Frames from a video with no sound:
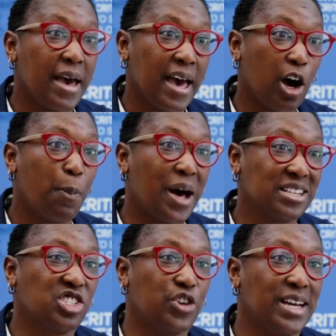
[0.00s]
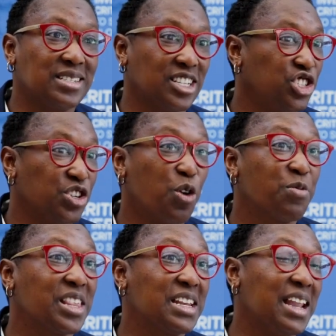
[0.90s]
help us transition
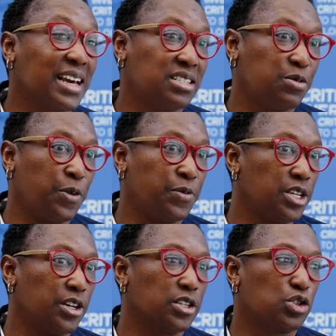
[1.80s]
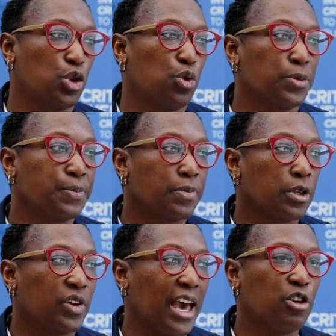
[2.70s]
over the next 50 years. So
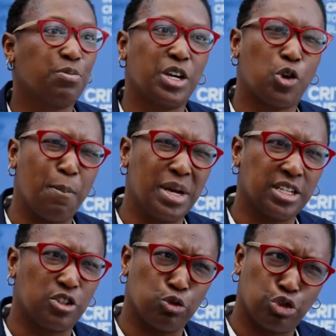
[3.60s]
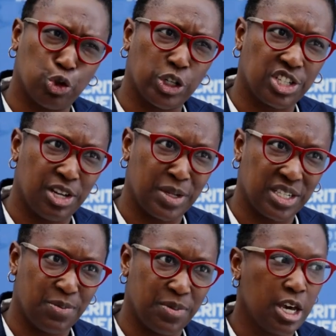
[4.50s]
you cannot be committed to short
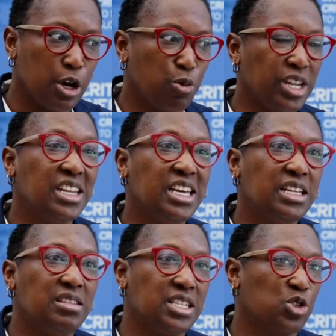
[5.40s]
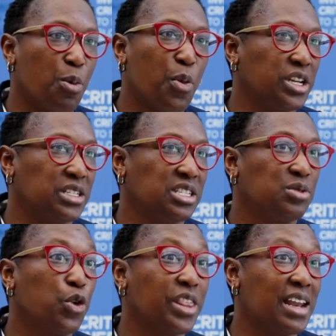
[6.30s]
termism we need these
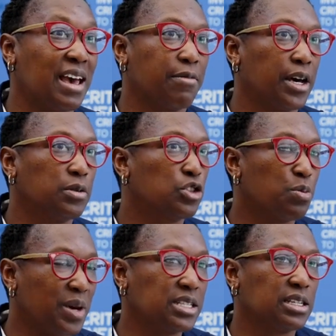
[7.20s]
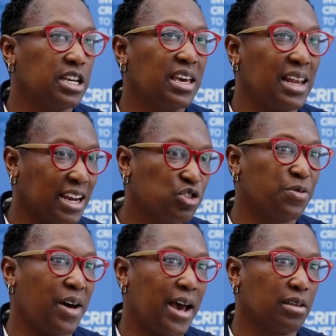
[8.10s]
commodities more than ever to basically
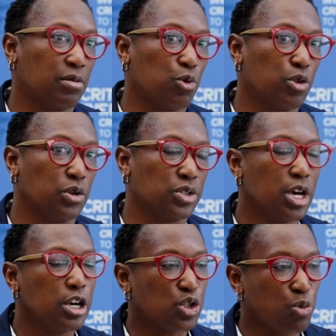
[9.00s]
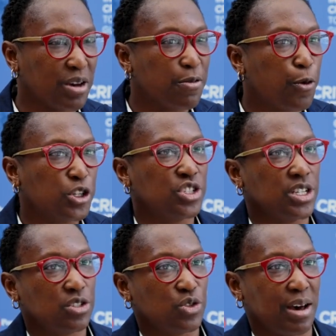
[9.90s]
electrify the world. So we are
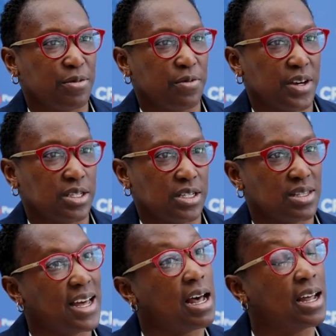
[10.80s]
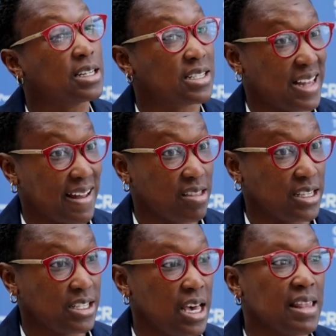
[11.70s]
fortunate to have investors that understand
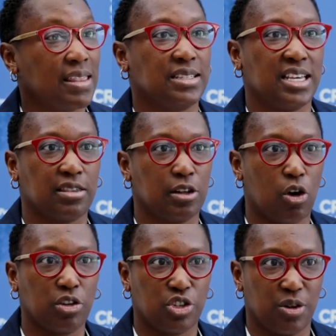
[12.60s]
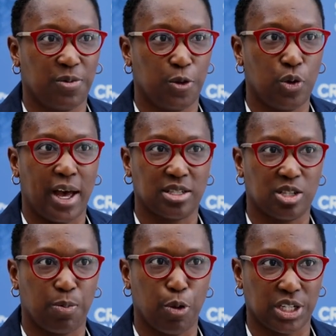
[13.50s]
this, that take the long term view and
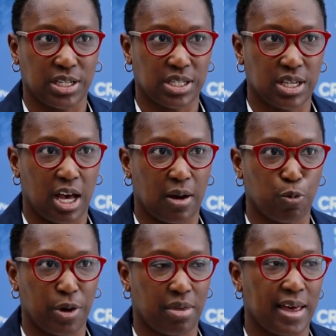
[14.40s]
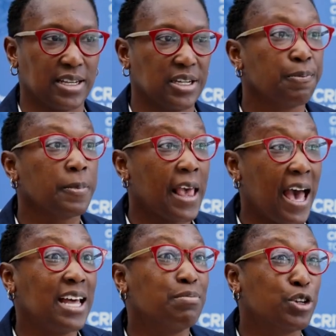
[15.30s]
support us um, with that.
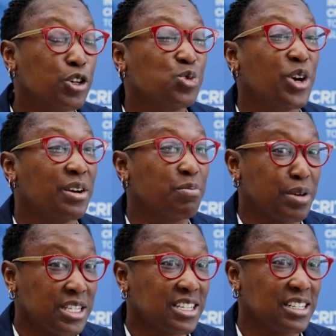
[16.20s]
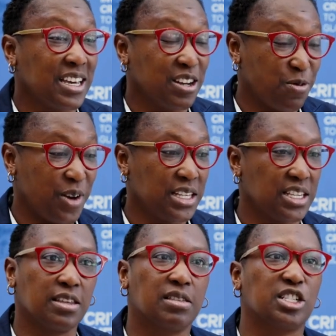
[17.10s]
And because we're basically
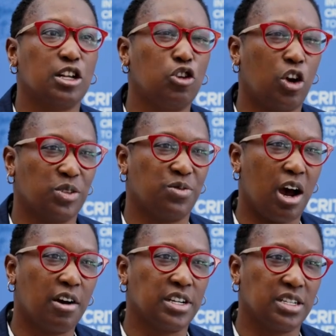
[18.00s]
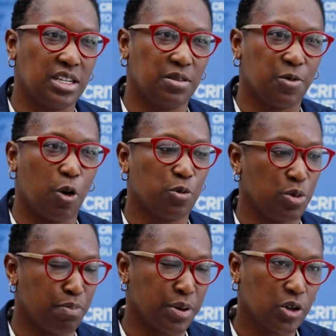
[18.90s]
innovating, there's a lot of R&D involved.
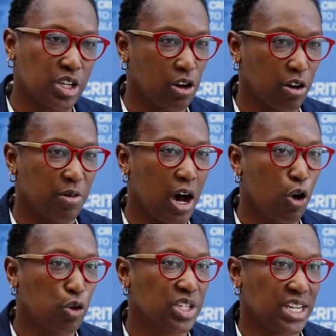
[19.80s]
We build a lot of our own